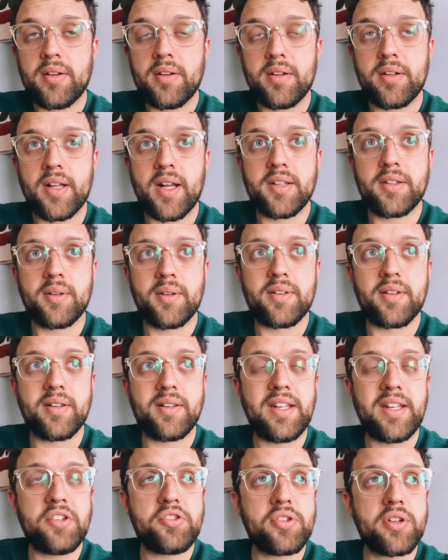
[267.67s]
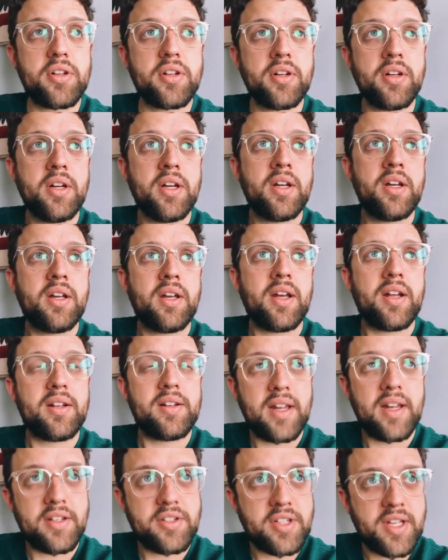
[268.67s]
Renato as a teacher and
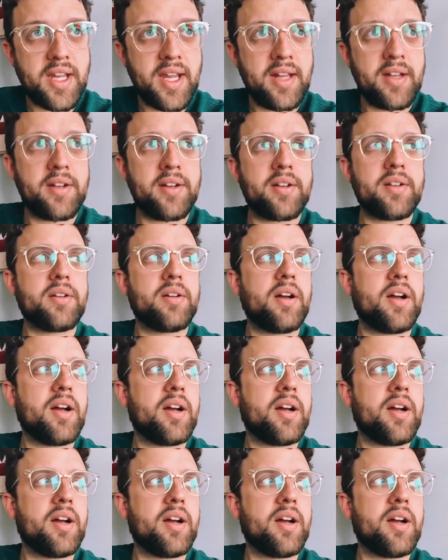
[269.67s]
an educator,